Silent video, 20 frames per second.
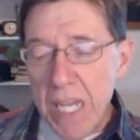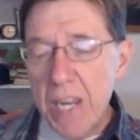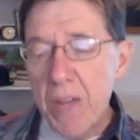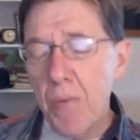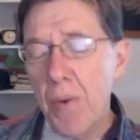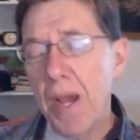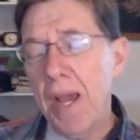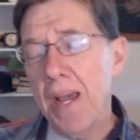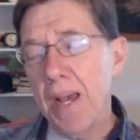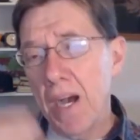
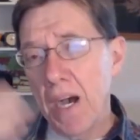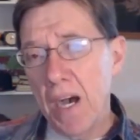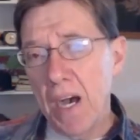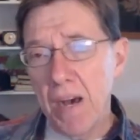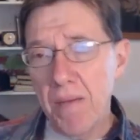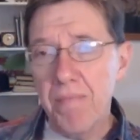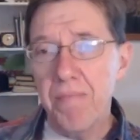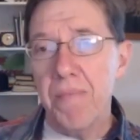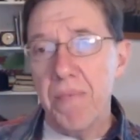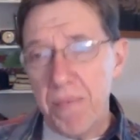anyway,
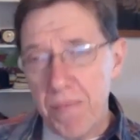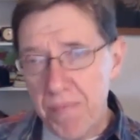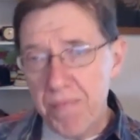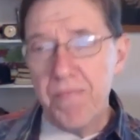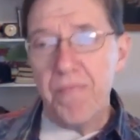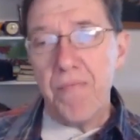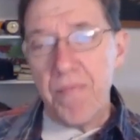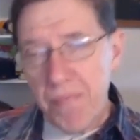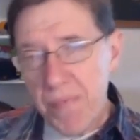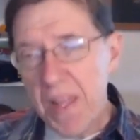
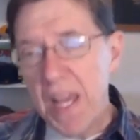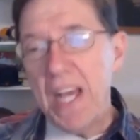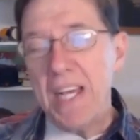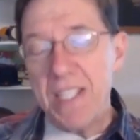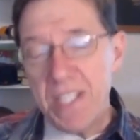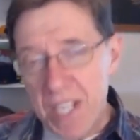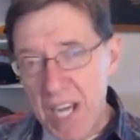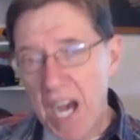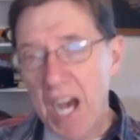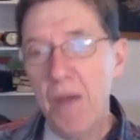
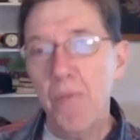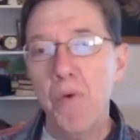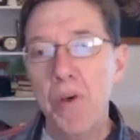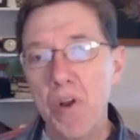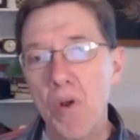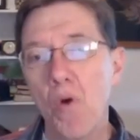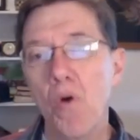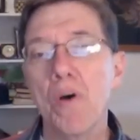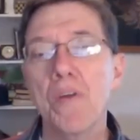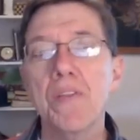as time
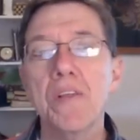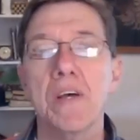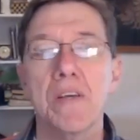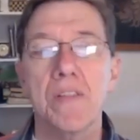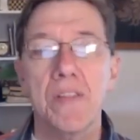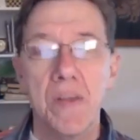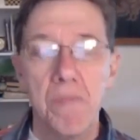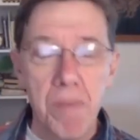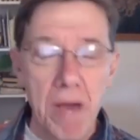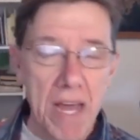went on,
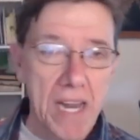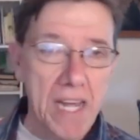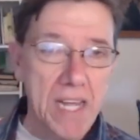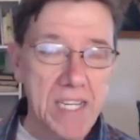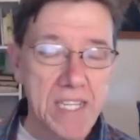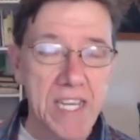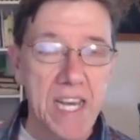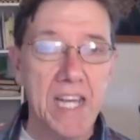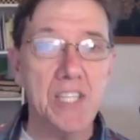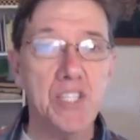the panic
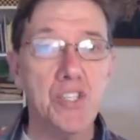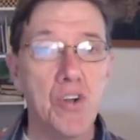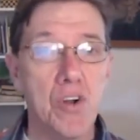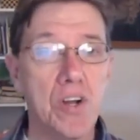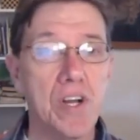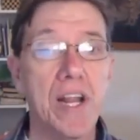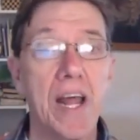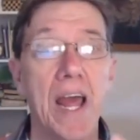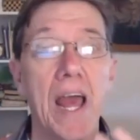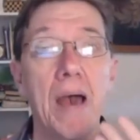attacks
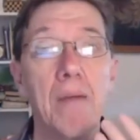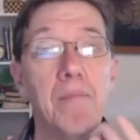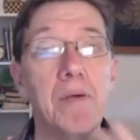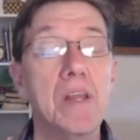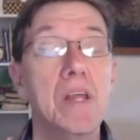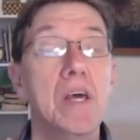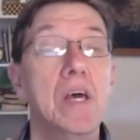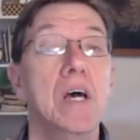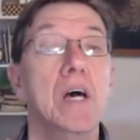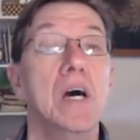started to
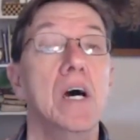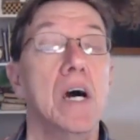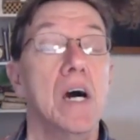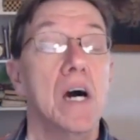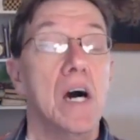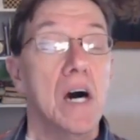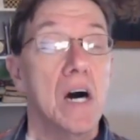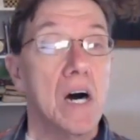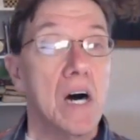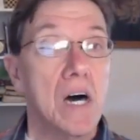happen
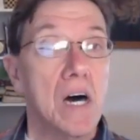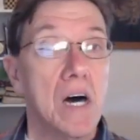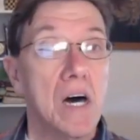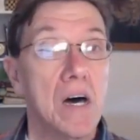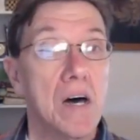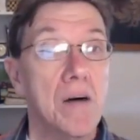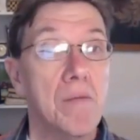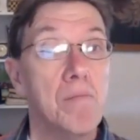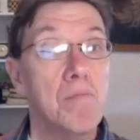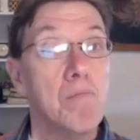
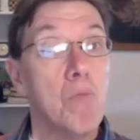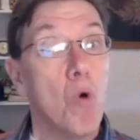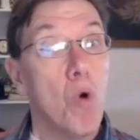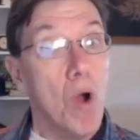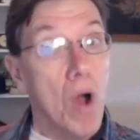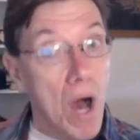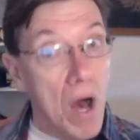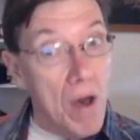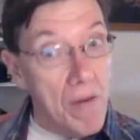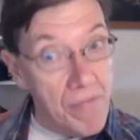
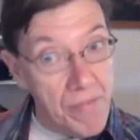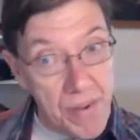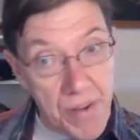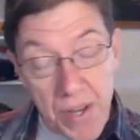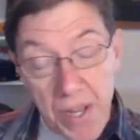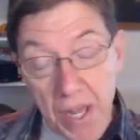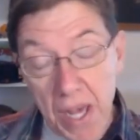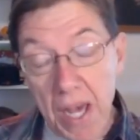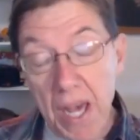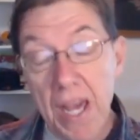more
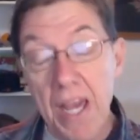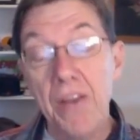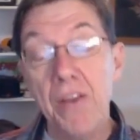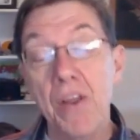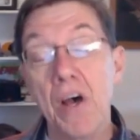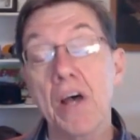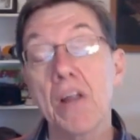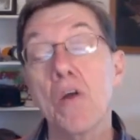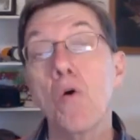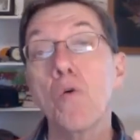often, and
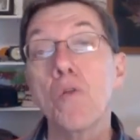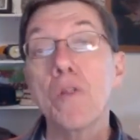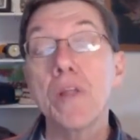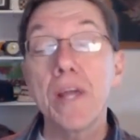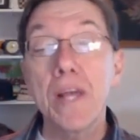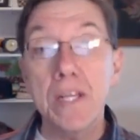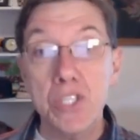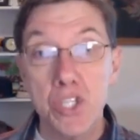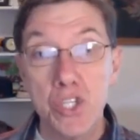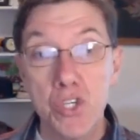not
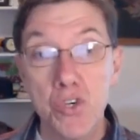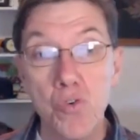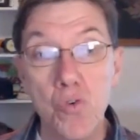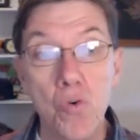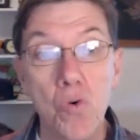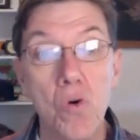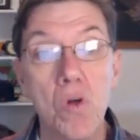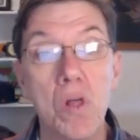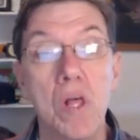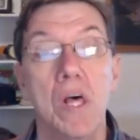only at
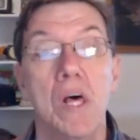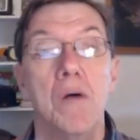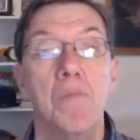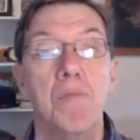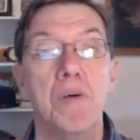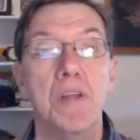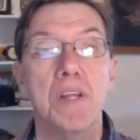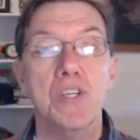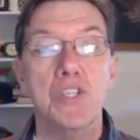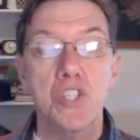school,
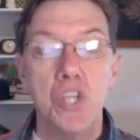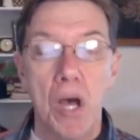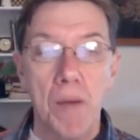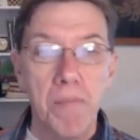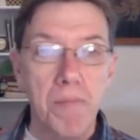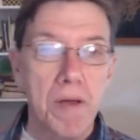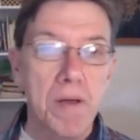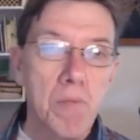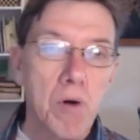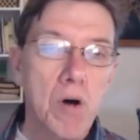but at
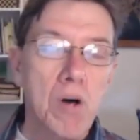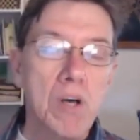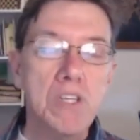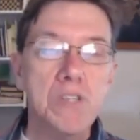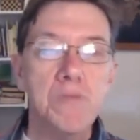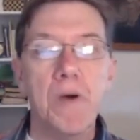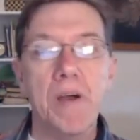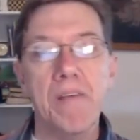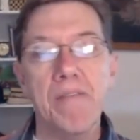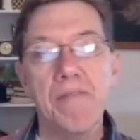shopping
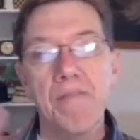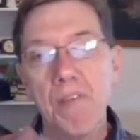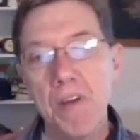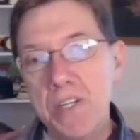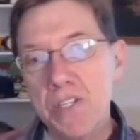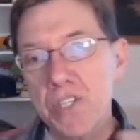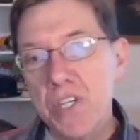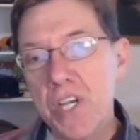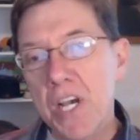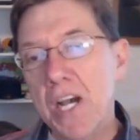malls, my
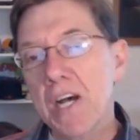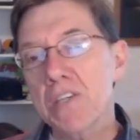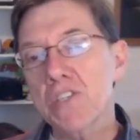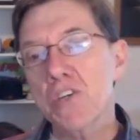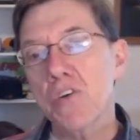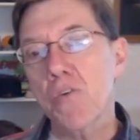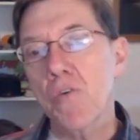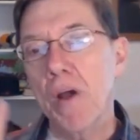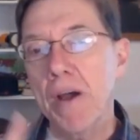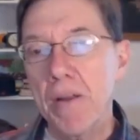friend's
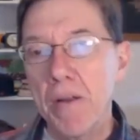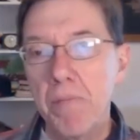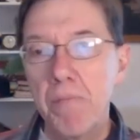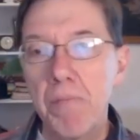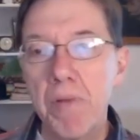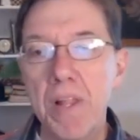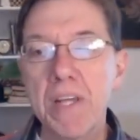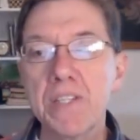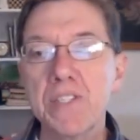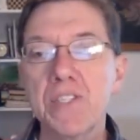house,
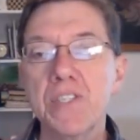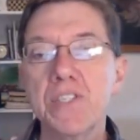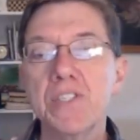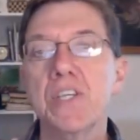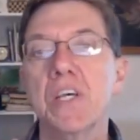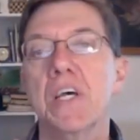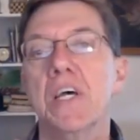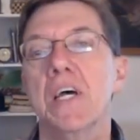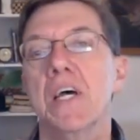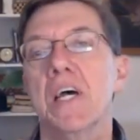crowded
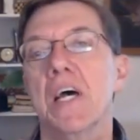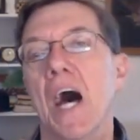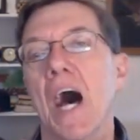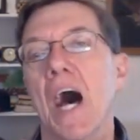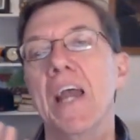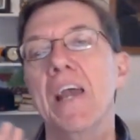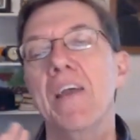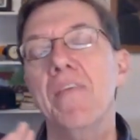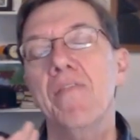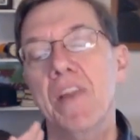places.
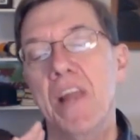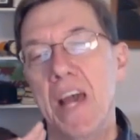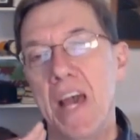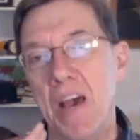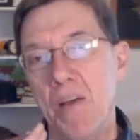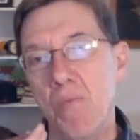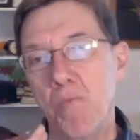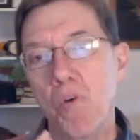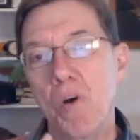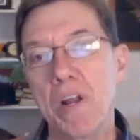I even
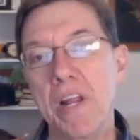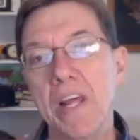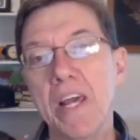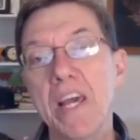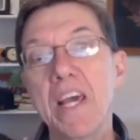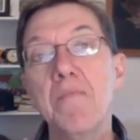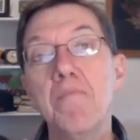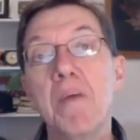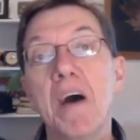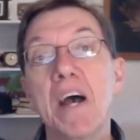had one
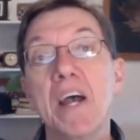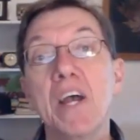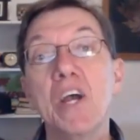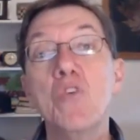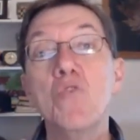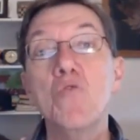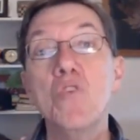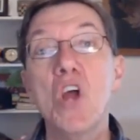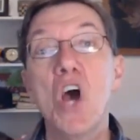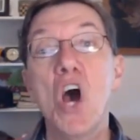in my
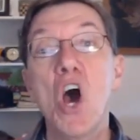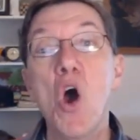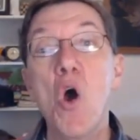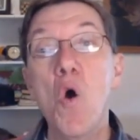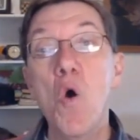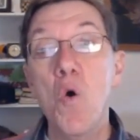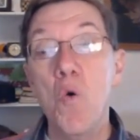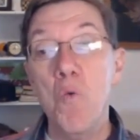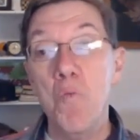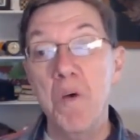own
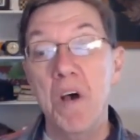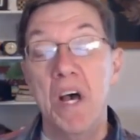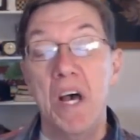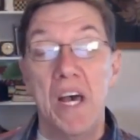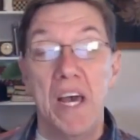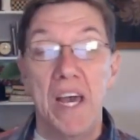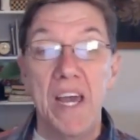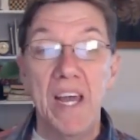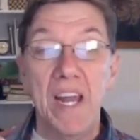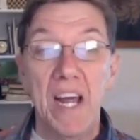home,
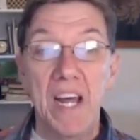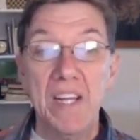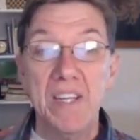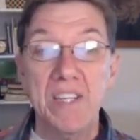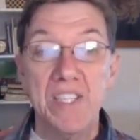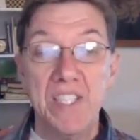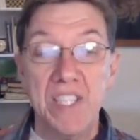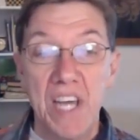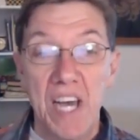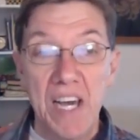and I
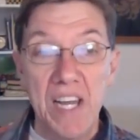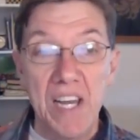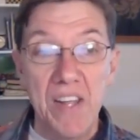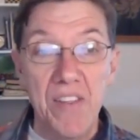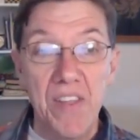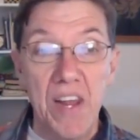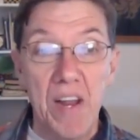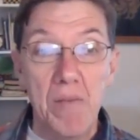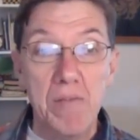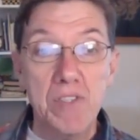
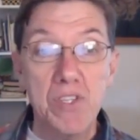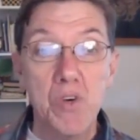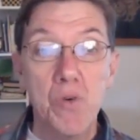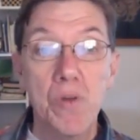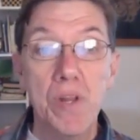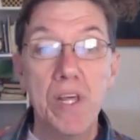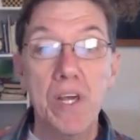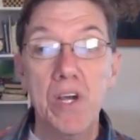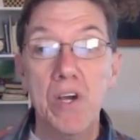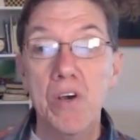decided that I was
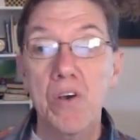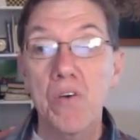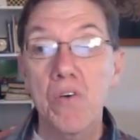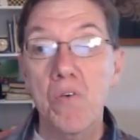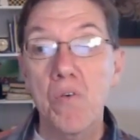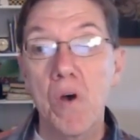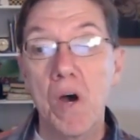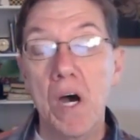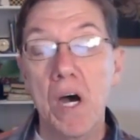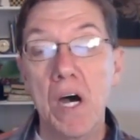going to
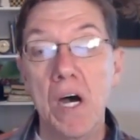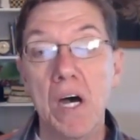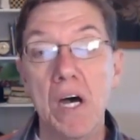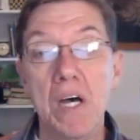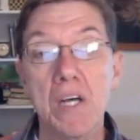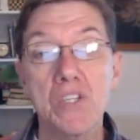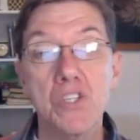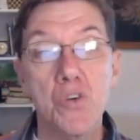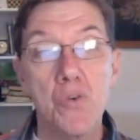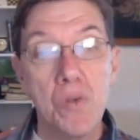
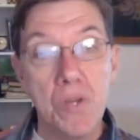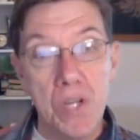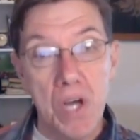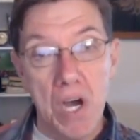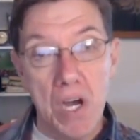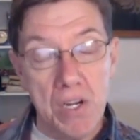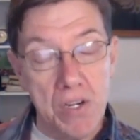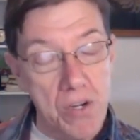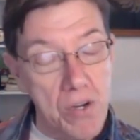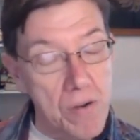go to a
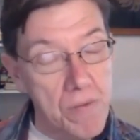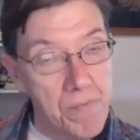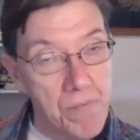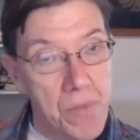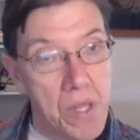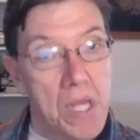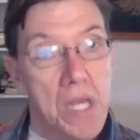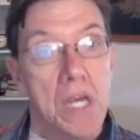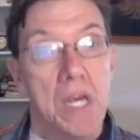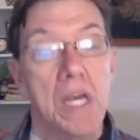doctor,
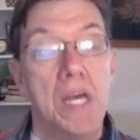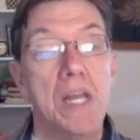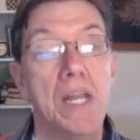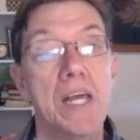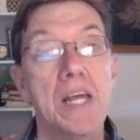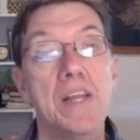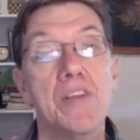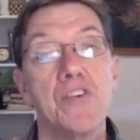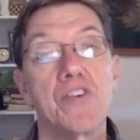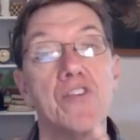and
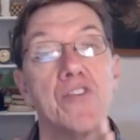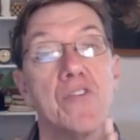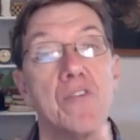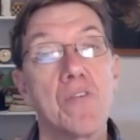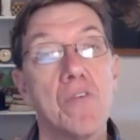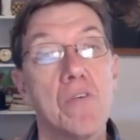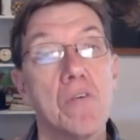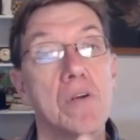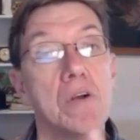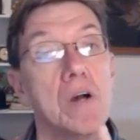he just
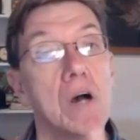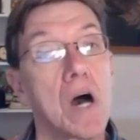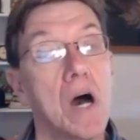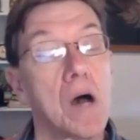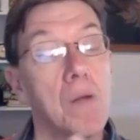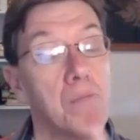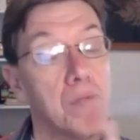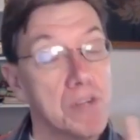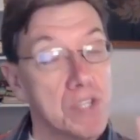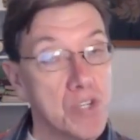
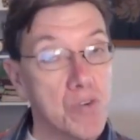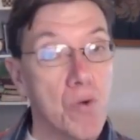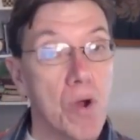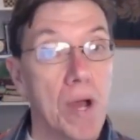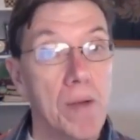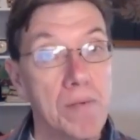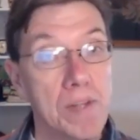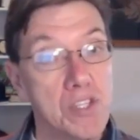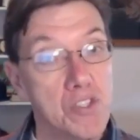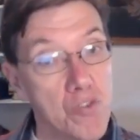
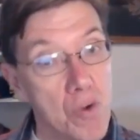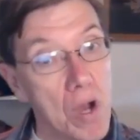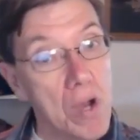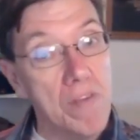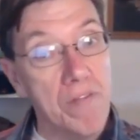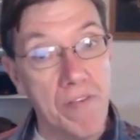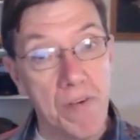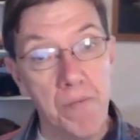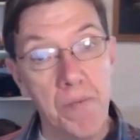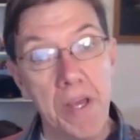prescribed a
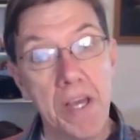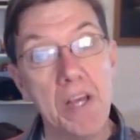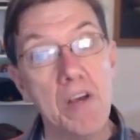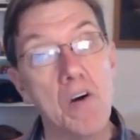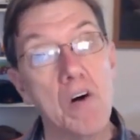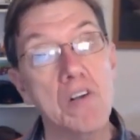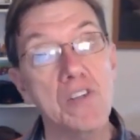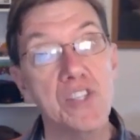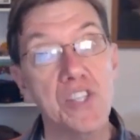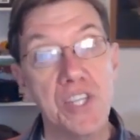drug for me
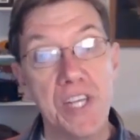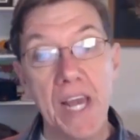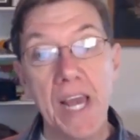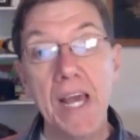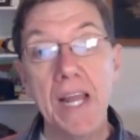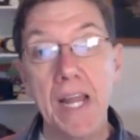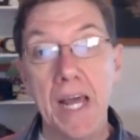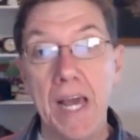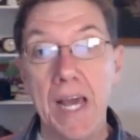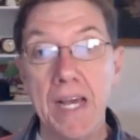called
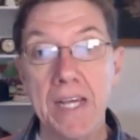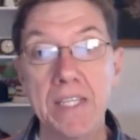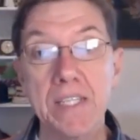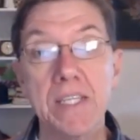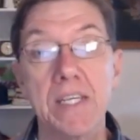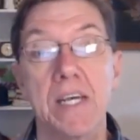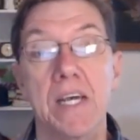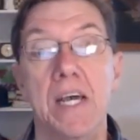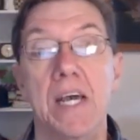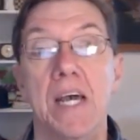
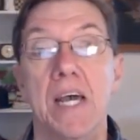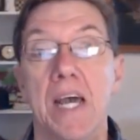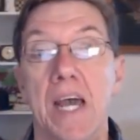Xanax.